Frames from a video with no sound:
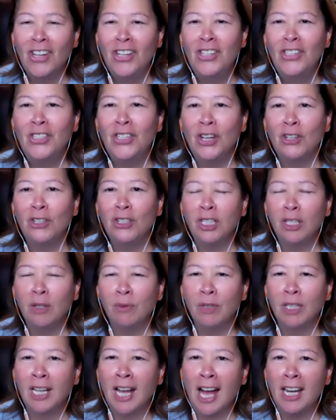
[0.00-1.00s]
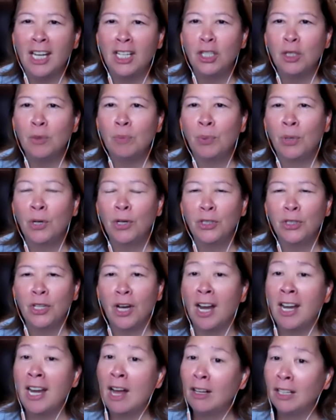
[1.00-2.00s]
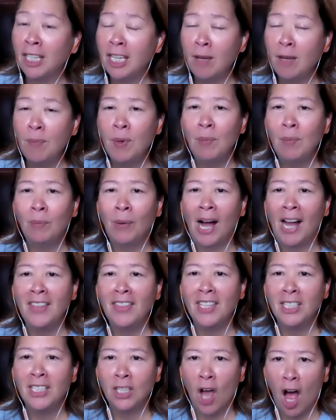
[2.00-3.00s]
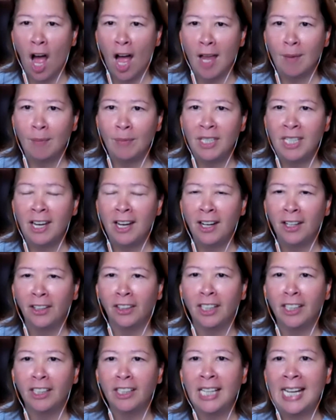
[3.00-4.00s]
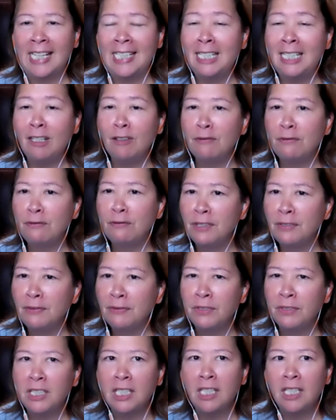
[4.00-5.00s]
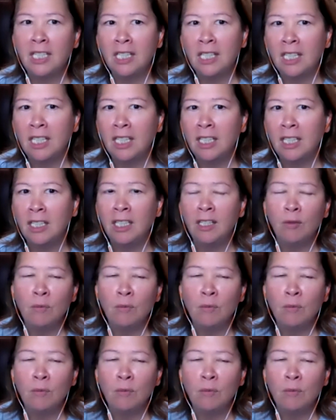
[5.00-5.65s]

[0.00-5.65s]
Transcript: So she kind of just push her. And now keep in mind the time, the era, 1950, mm.